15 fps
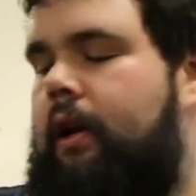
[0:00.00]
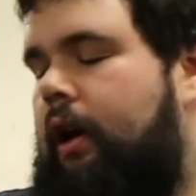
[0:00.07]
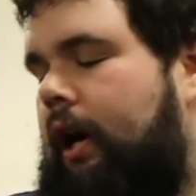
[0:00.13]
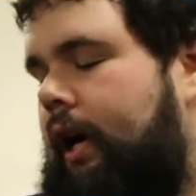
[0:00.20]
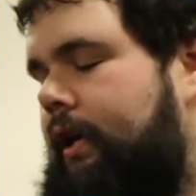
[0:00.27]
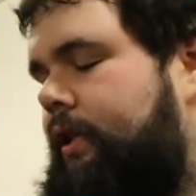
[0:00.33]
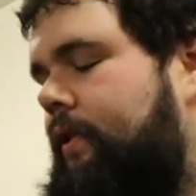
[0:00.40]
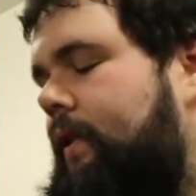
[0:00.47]
All
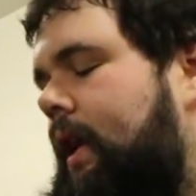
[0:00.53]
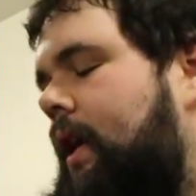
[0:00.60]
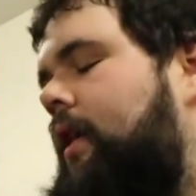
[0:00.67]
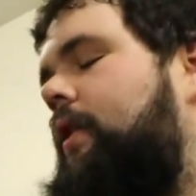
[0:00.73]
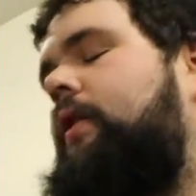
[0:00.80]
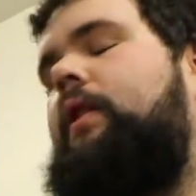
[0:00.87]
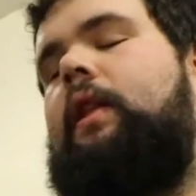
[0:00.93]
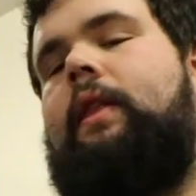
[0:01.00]
right, so
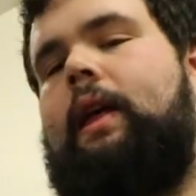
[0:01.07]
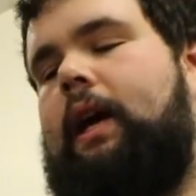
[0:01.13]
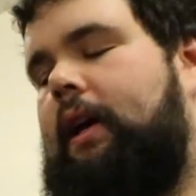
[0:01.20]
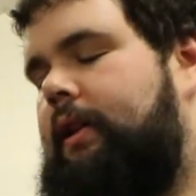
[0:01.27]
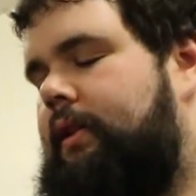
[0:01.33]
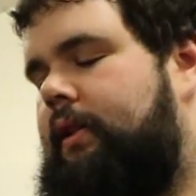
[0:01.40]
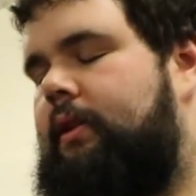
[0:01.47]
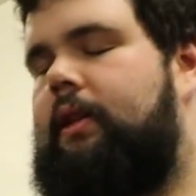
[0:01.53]
now
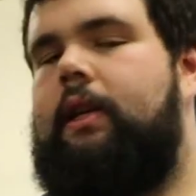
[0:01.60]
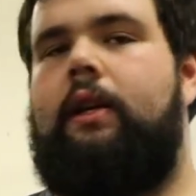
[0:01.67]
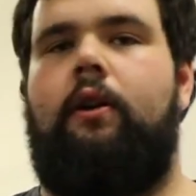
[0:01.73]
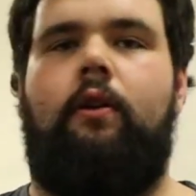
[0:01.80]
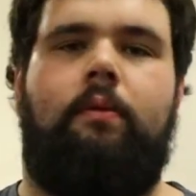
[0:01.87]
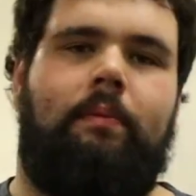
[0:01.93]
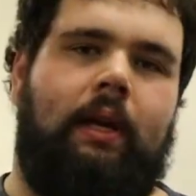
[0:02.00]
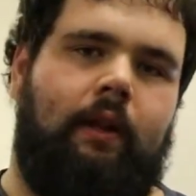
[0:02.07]
that the
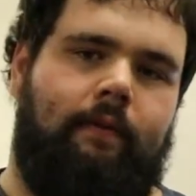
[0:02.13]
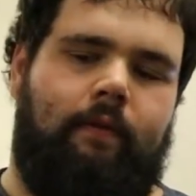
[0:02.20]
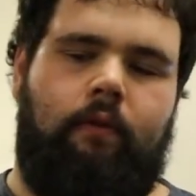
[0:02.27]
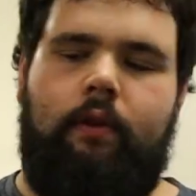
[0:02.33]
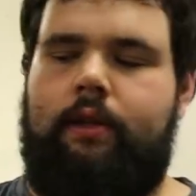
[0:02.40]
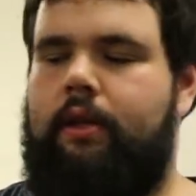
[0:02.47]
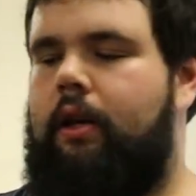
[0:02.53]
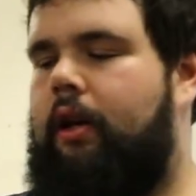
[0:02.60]
old
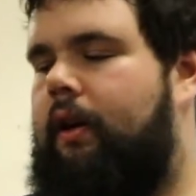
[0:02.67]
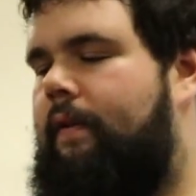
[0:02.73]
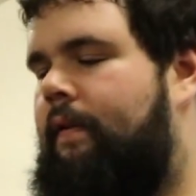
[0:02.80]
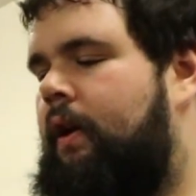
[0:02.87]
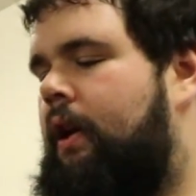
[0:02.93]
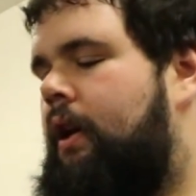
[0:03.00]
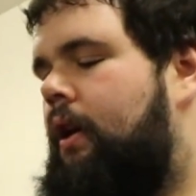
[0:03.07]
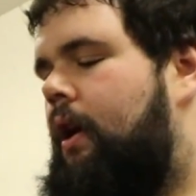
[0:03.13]
manifold is off,
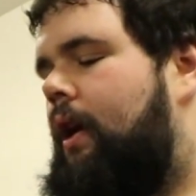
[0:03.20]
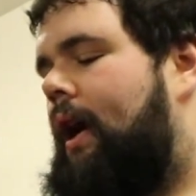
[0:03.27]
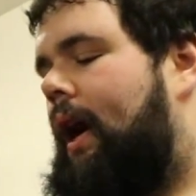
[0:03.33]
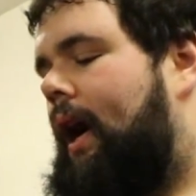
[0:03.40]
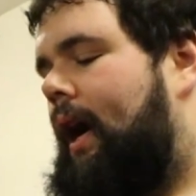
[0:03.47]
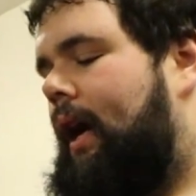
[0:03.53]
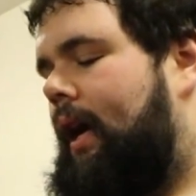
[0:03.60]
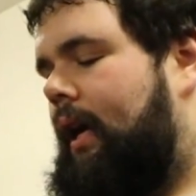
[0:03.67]

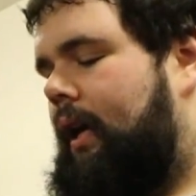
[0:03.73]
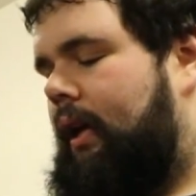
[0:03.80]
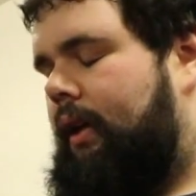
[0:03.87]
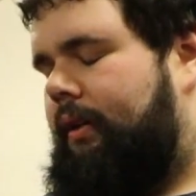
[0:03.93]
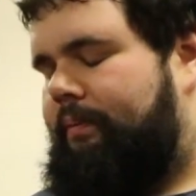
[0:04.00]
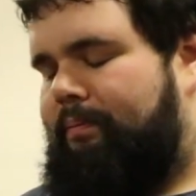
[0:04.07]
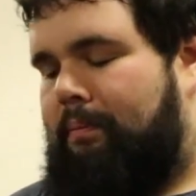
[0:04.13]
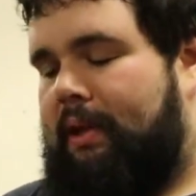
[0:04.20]

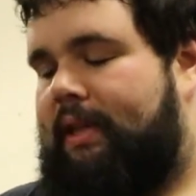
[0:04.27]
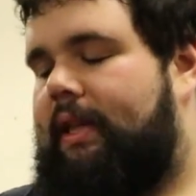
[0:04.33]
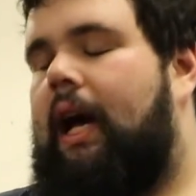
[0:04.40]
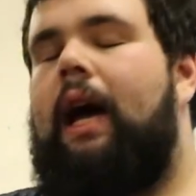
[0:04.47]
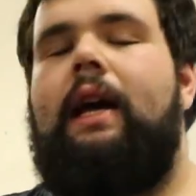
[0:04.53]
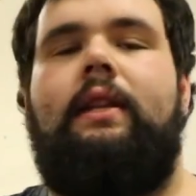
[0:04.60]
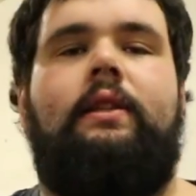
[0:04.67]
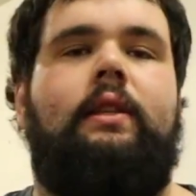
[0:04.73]

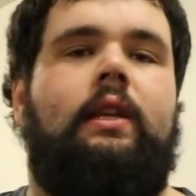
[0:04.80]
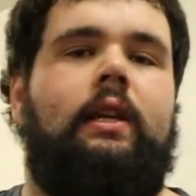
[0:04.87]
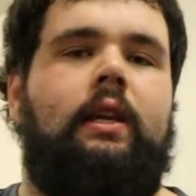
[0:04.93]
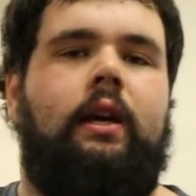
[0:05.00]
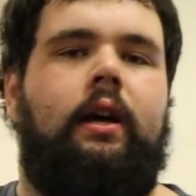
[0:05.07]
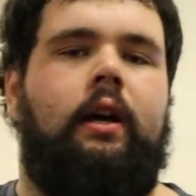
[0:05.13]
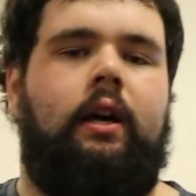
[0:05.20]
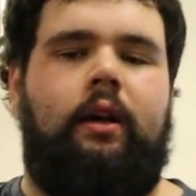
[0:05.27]
besides
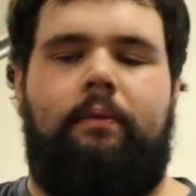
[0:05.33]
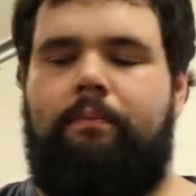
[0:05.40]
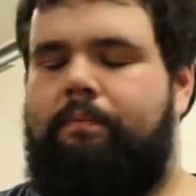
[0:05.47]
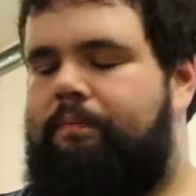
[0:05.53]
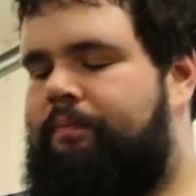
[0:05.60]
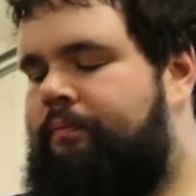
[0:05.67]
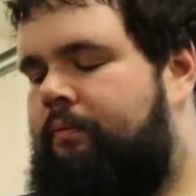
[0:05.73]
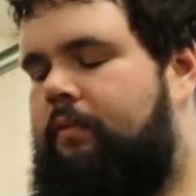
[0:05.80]

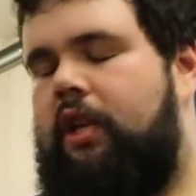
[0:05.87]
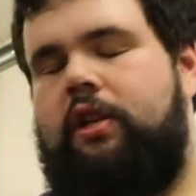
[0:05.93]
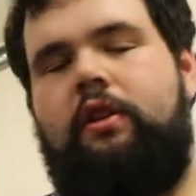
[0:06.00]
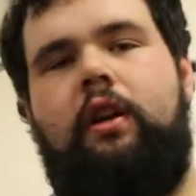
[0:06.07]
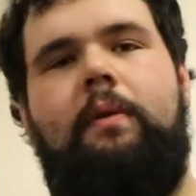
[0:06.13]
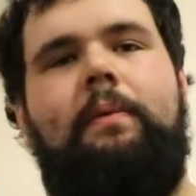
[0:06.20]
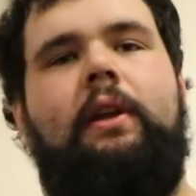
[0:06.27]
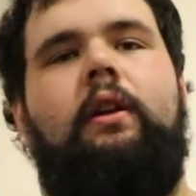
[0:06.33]
the
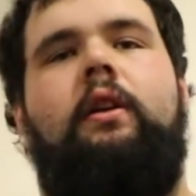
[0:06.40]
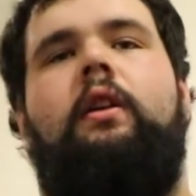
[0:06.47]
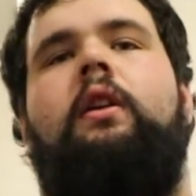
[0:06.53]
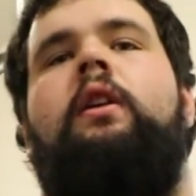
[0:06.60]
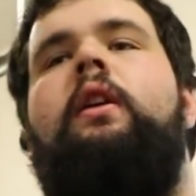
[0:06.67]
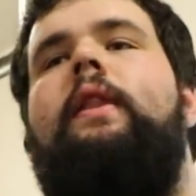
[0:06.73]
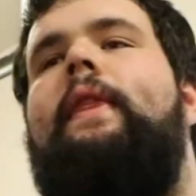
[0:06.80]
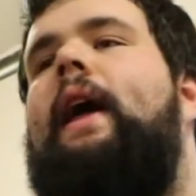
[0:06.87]

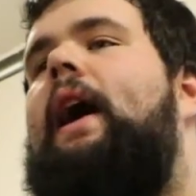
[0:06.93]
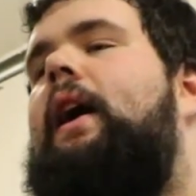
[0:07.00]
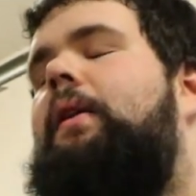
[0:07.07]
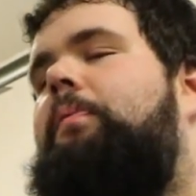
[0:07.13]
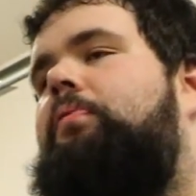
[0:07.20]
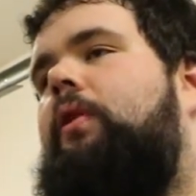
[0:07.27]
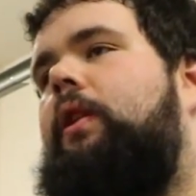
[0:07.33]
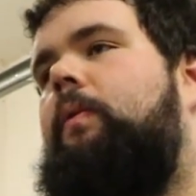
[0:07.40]
distributor,
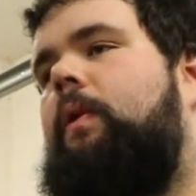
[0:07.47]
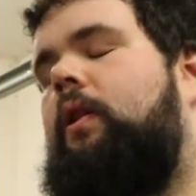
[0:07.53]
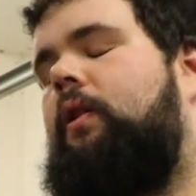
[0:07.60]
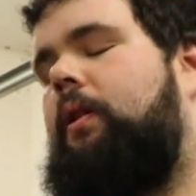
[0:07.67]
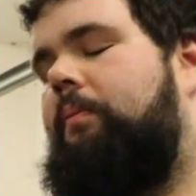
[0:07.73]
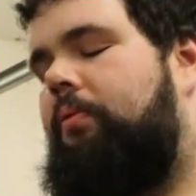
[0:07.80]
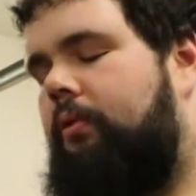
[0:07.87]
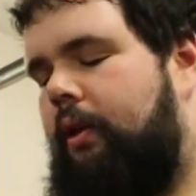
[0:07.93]
that pretty well
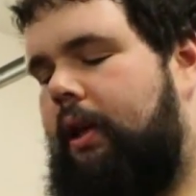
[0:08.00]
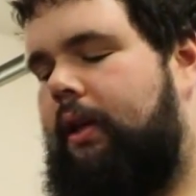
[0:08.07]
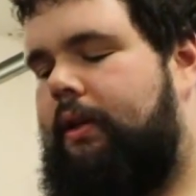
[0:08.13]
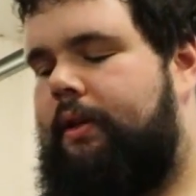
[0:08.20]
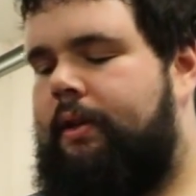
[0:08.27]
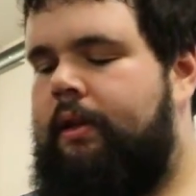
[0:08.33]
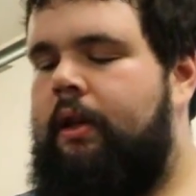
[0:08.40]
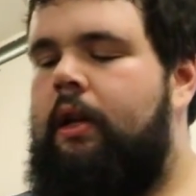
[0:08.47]

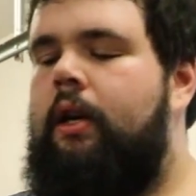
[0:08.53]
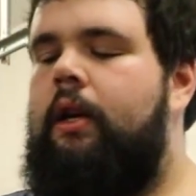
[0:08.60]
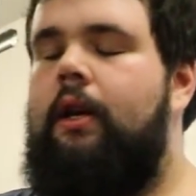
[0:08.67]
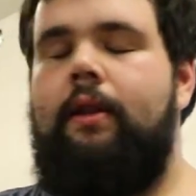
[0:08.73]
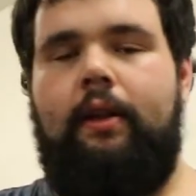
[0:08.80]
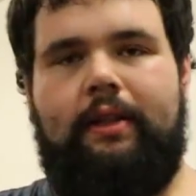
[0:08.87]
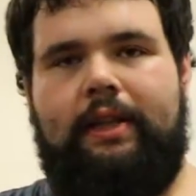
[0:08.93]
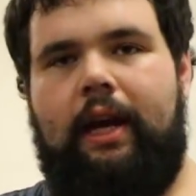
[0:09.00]
completes
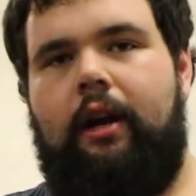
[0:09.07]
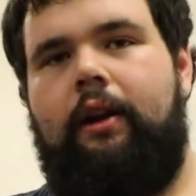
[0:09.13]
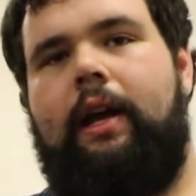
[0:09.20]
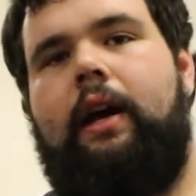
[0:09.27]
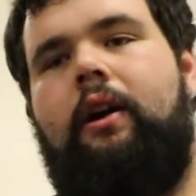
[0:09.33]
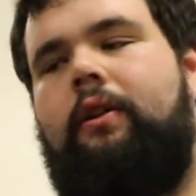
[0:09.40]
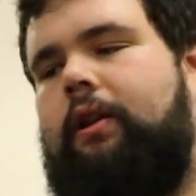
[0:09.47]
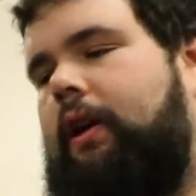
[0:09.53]
the
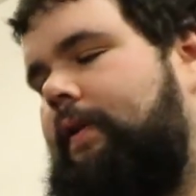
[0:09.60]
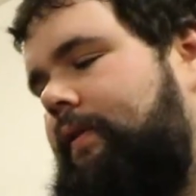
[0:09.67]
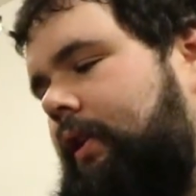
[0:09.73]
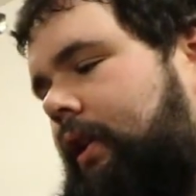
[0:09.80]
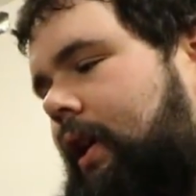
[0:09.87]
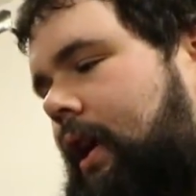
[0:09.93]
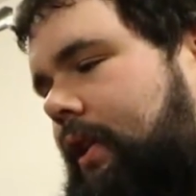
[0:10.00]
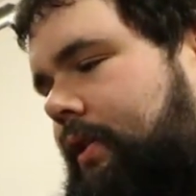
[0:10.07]
teardown of the
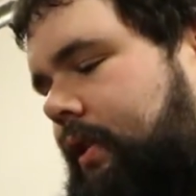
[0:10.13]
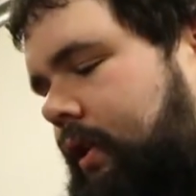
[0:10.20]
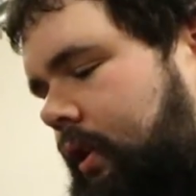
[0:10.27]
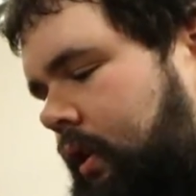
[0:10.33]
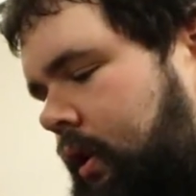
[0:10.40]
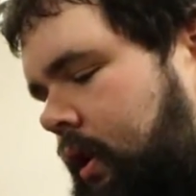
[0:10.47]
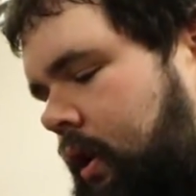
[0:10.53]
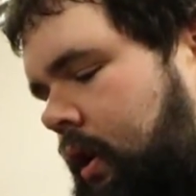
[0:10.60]
Datsun.